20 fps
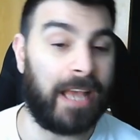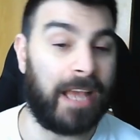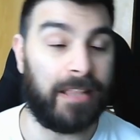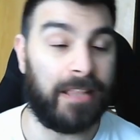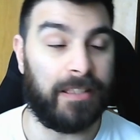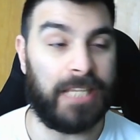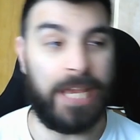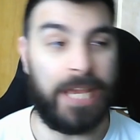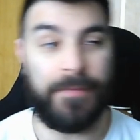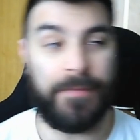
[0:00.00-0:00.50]

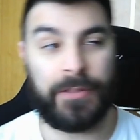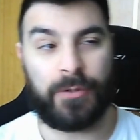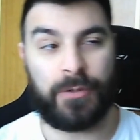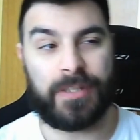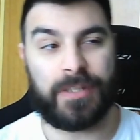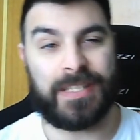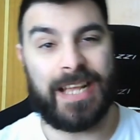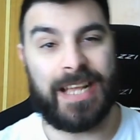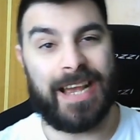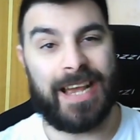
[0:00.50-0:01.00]
and even to
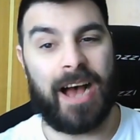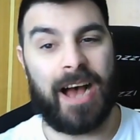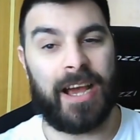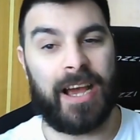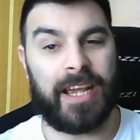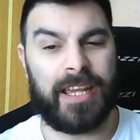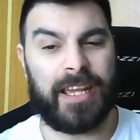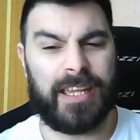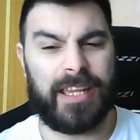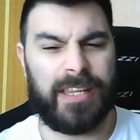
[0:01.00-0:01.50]
this day,
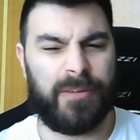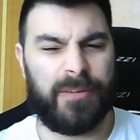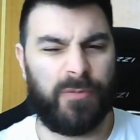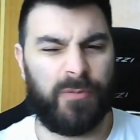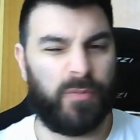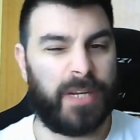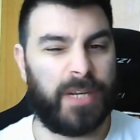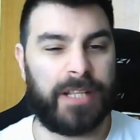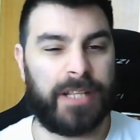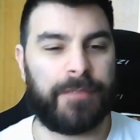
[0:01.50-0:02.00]
I
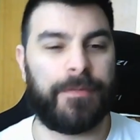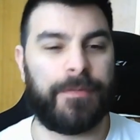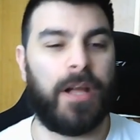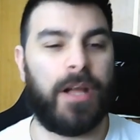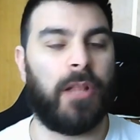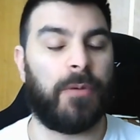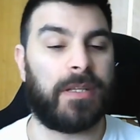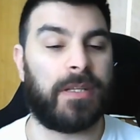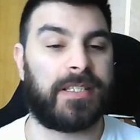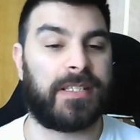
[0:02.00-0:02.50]
really
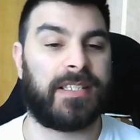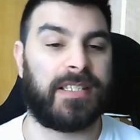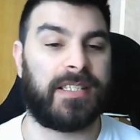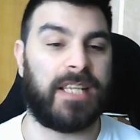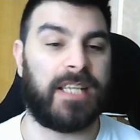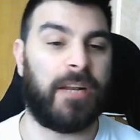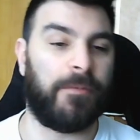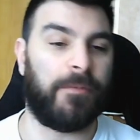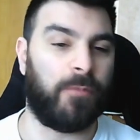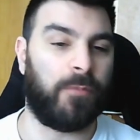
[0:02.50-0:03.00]
follow a
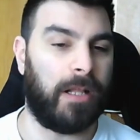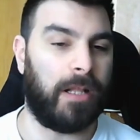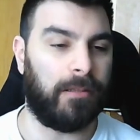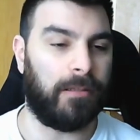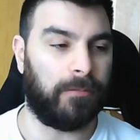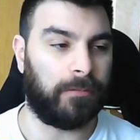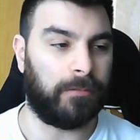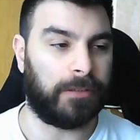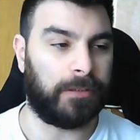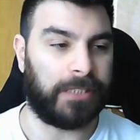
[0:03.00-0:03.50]
set of
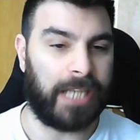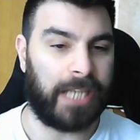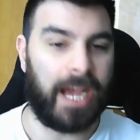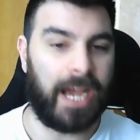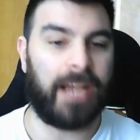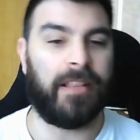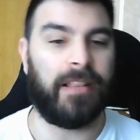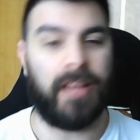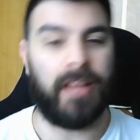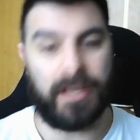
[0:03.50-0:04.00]

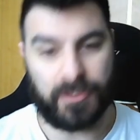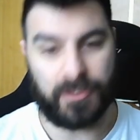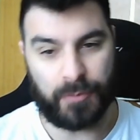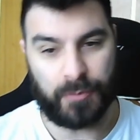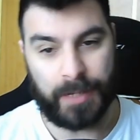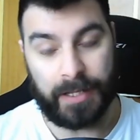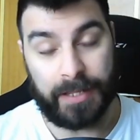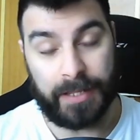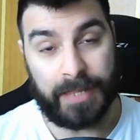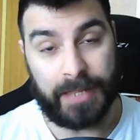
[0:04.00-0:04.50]
guidelines
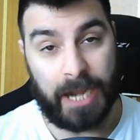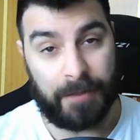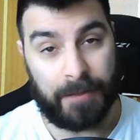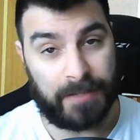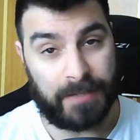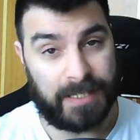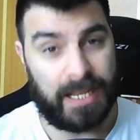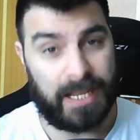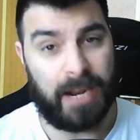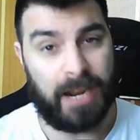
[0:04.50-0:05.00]
really that
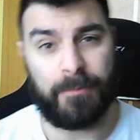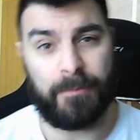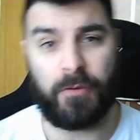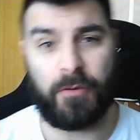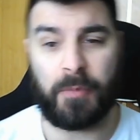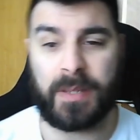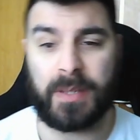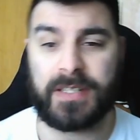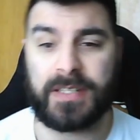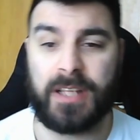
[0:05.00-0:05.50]
I've set up
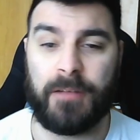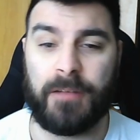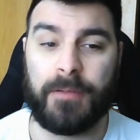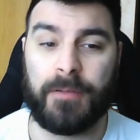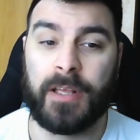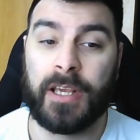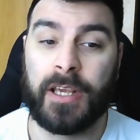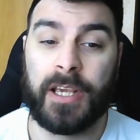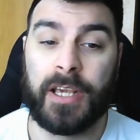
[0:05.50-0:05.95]
for myself